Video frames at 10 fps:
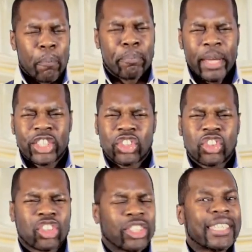Be
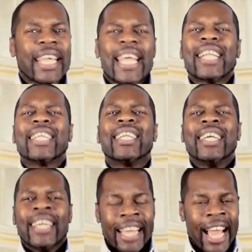still
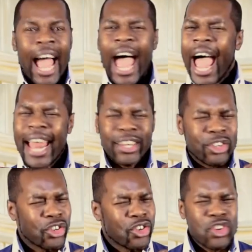
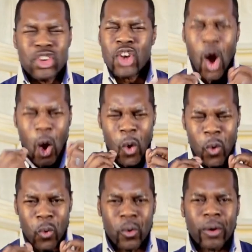and
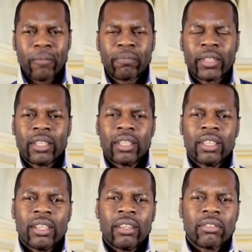know
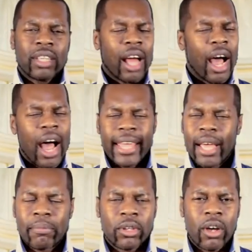that I
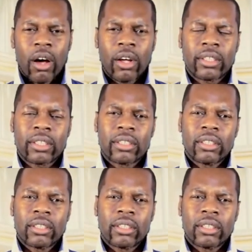am God.